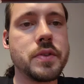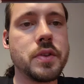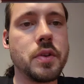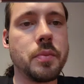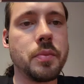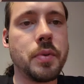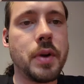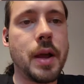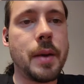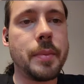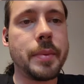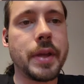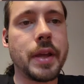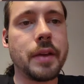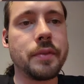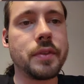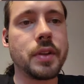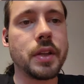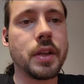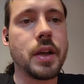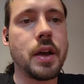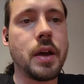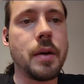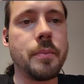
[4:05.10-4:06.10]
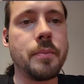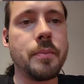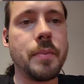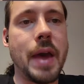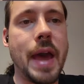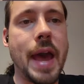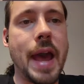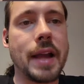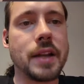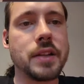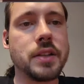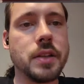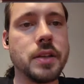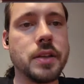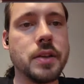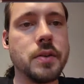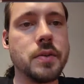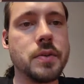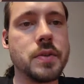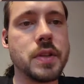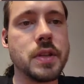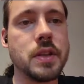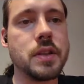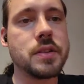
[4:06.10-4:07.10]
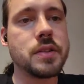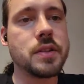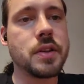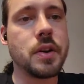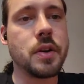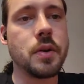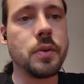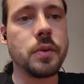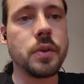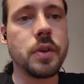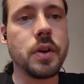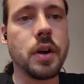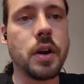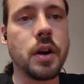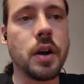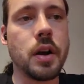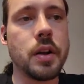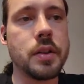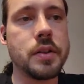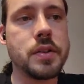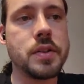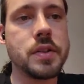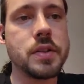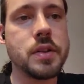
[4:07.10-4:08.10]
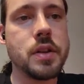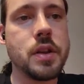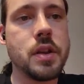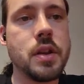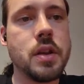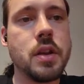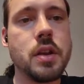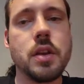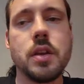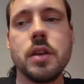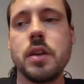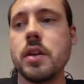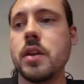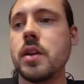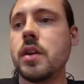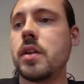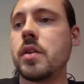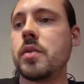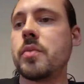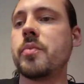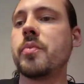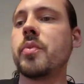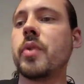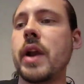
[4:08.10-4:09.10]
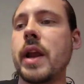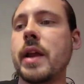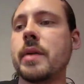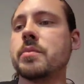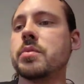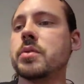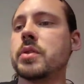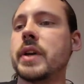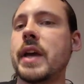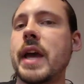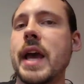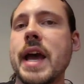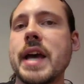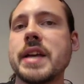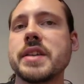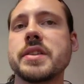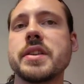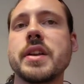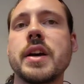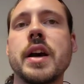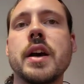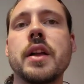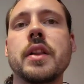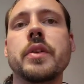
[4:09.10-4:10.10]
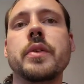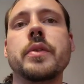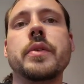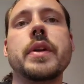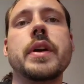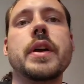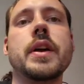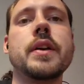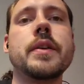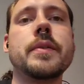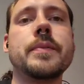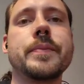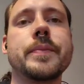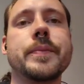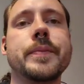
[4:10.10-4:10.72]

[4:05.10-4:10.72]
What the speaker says: you'll probably have to come back to use these code cards. Bramblegast Hollow there.